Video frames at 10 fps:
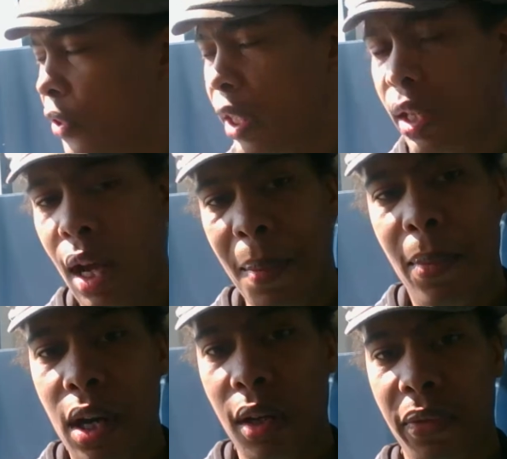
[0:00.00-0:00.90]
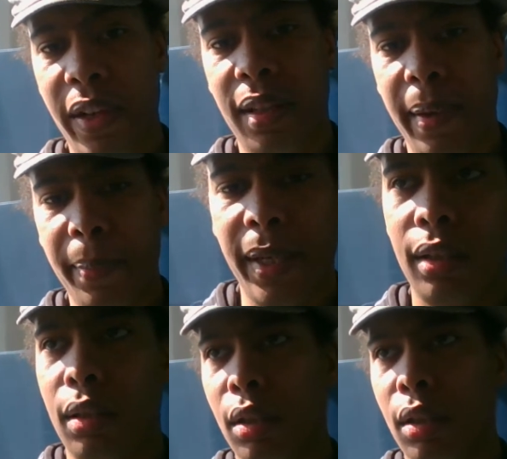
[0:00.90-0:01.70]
see, a mark of victim, I mean,